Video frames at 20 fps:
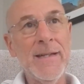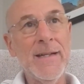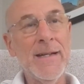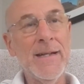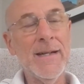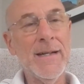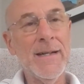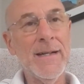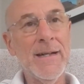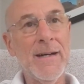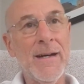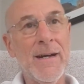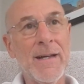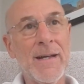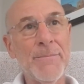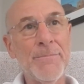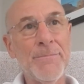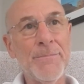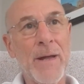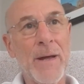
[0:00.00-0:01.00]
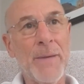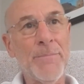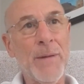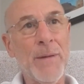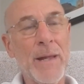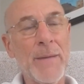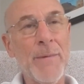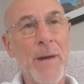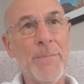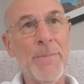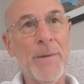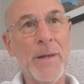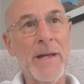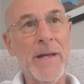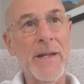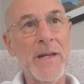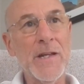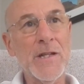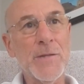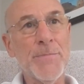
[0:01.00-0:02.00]
on play-by-play
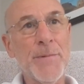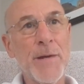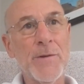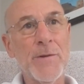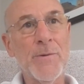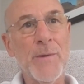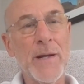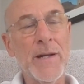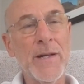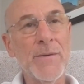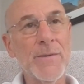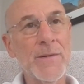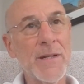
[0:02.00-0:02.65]
on ESPN Radio,